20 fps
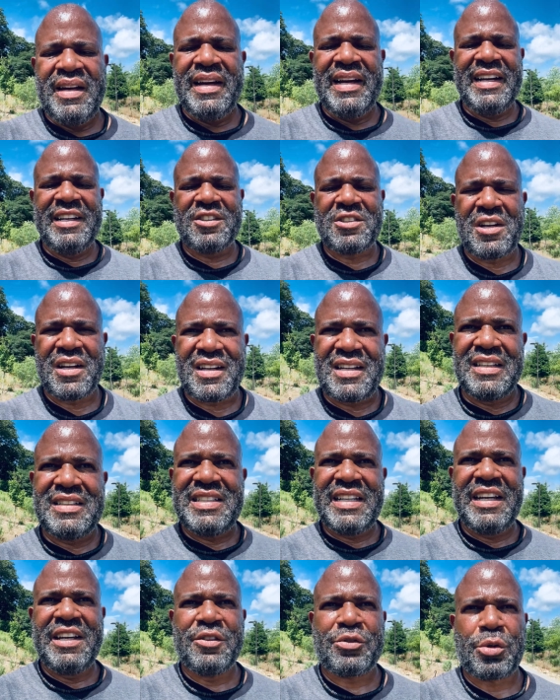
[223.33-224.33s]
And he's gonna
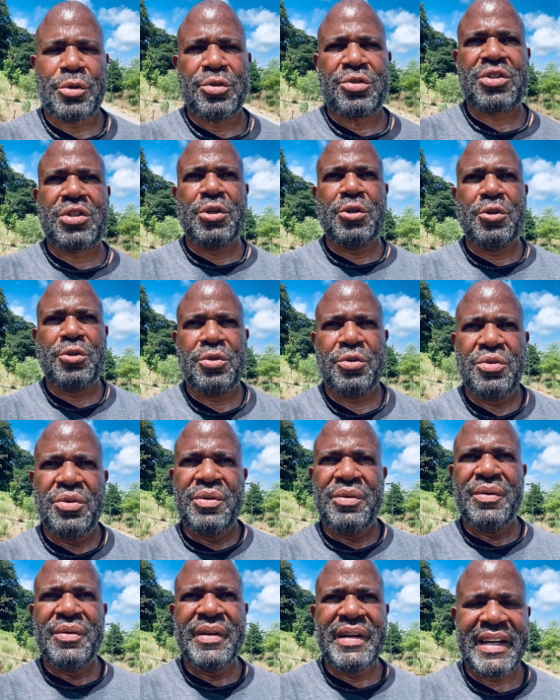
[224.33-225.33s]
continue through school
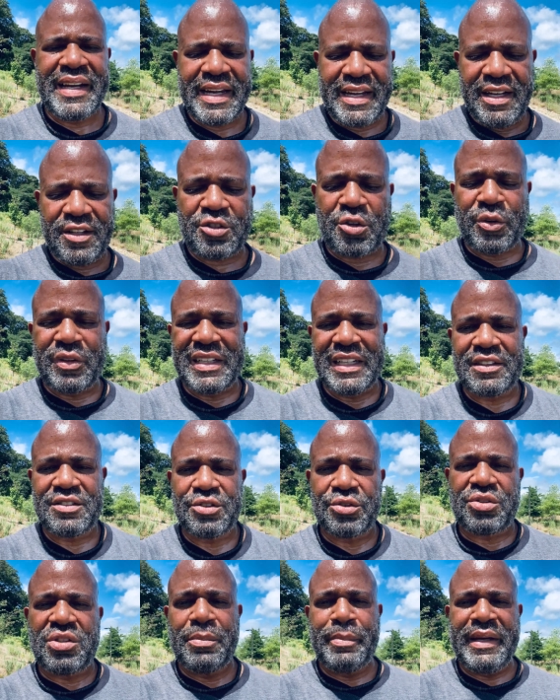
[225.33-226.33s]
and get his
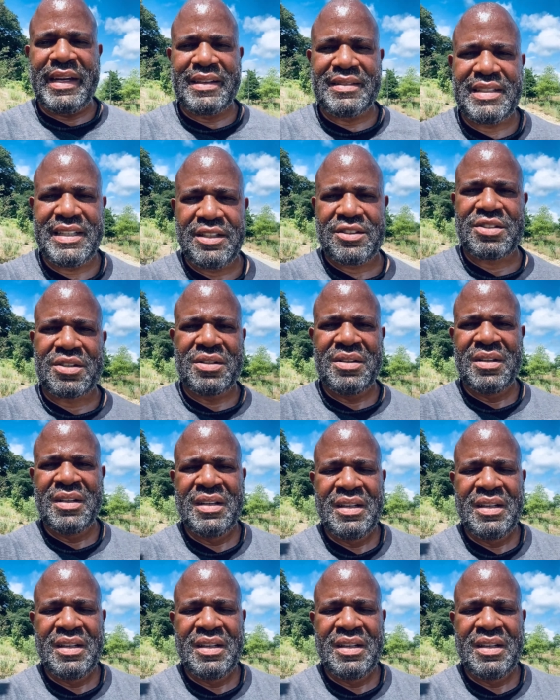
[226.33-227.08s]
credentials to be a teacher.